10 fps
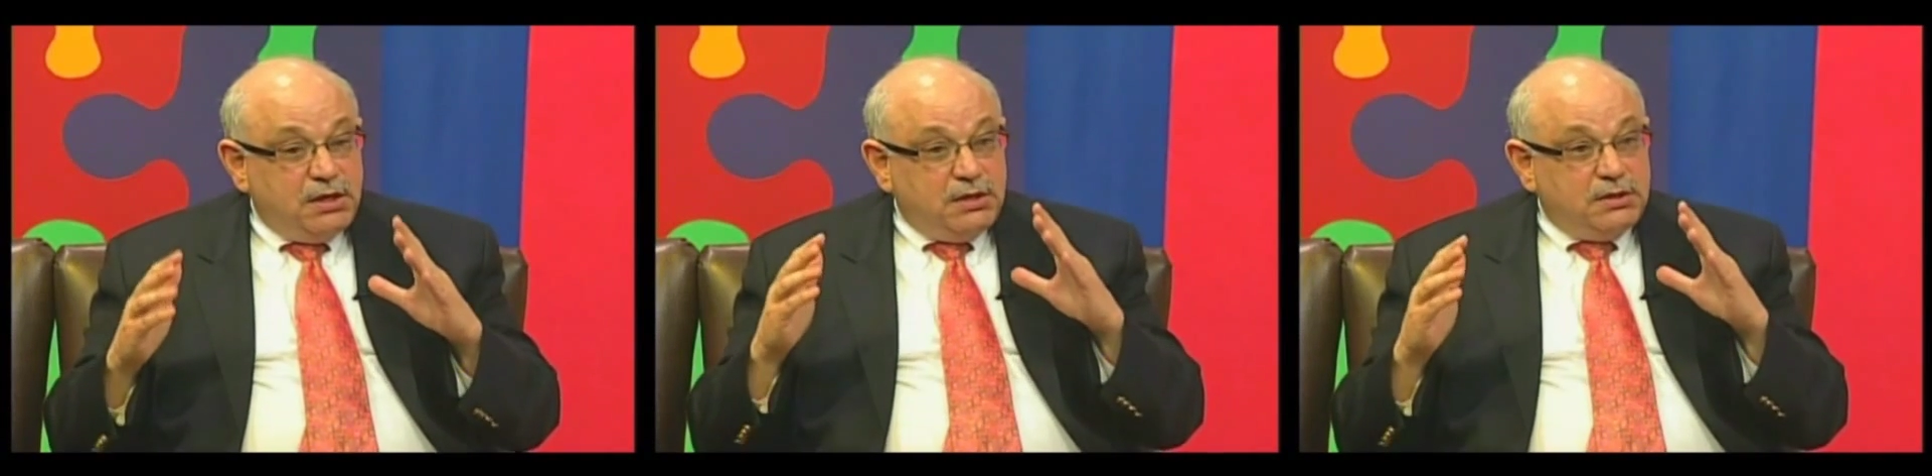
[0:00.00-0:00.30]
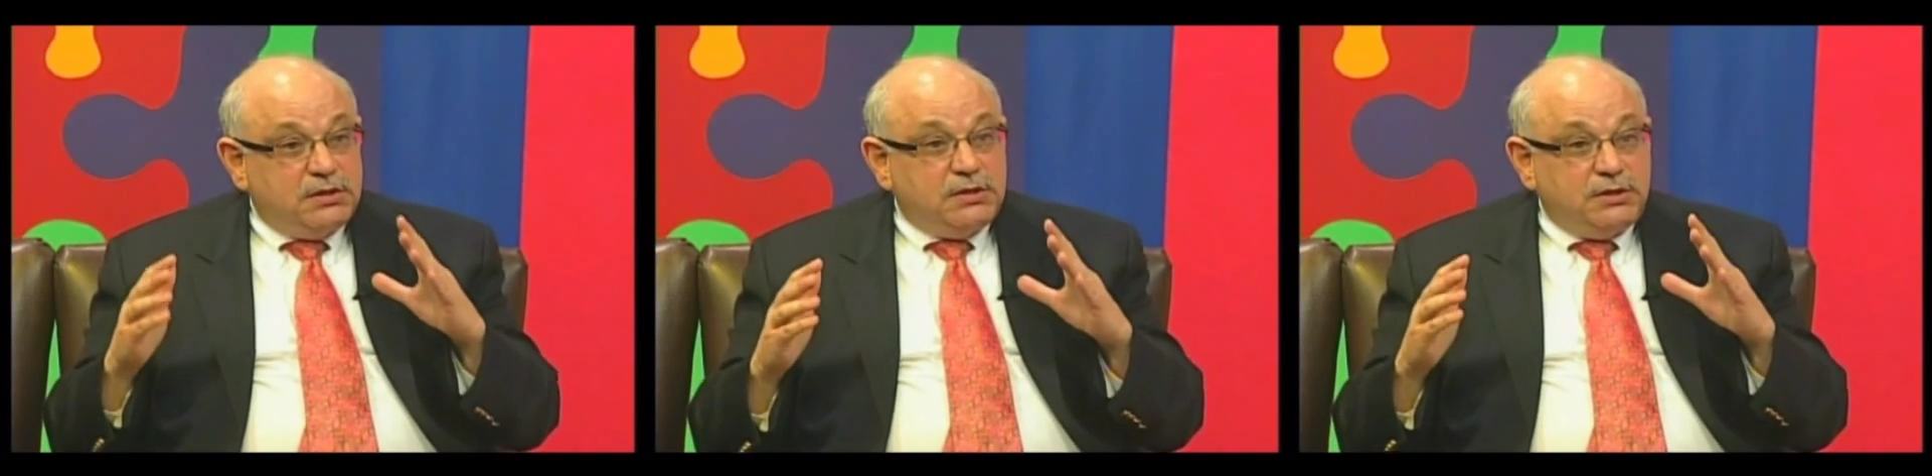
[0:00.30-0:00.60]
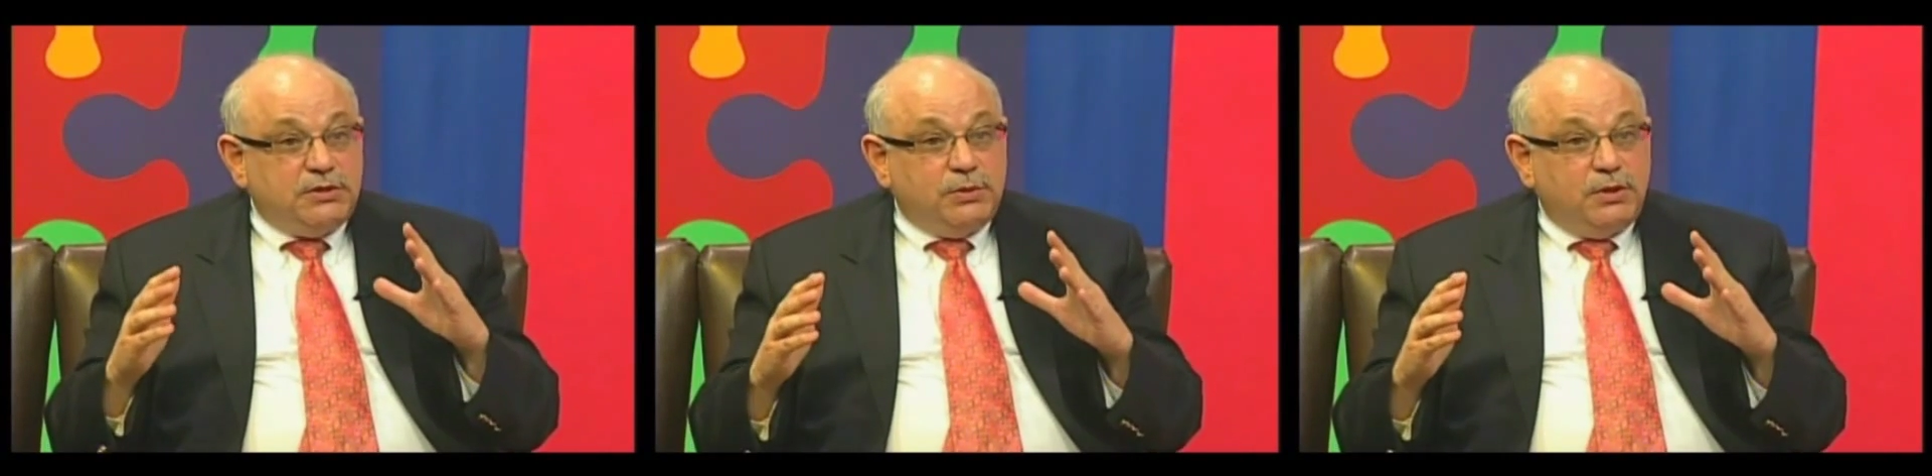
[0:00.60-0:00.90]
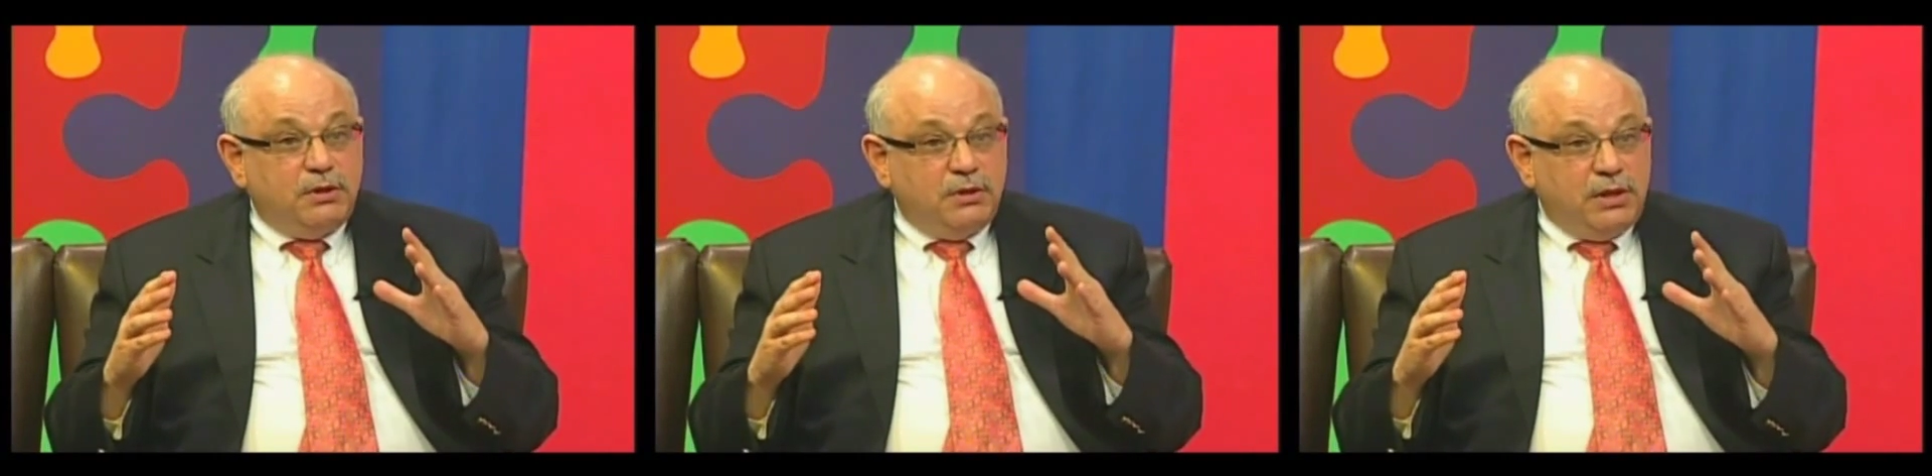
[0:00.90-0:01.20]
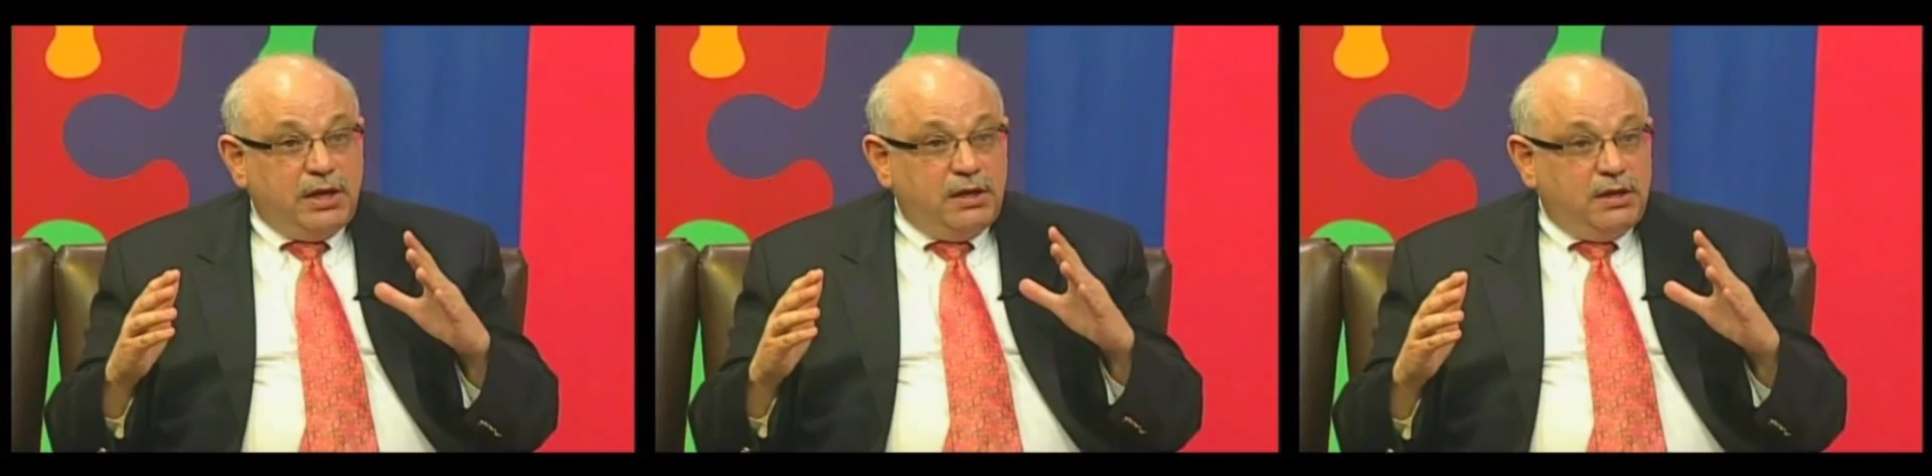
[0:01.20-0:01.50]
this is a disorder
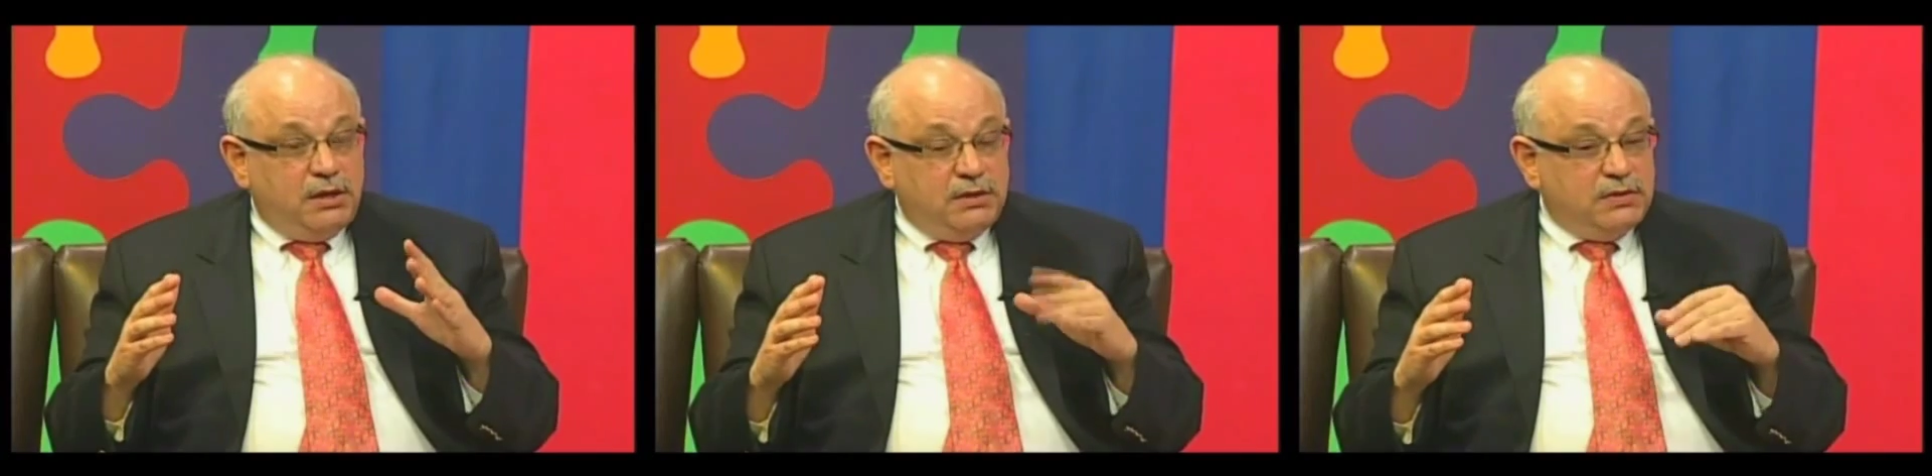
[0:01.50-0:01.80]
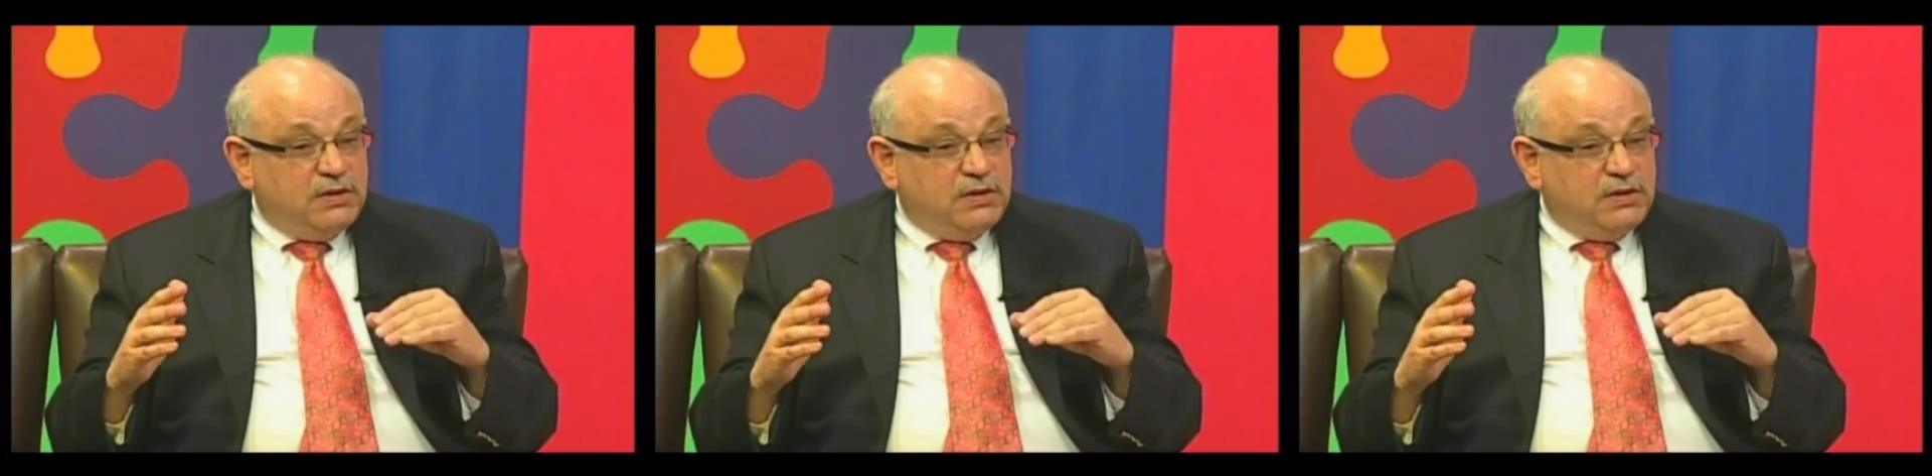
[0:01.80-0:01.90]
that is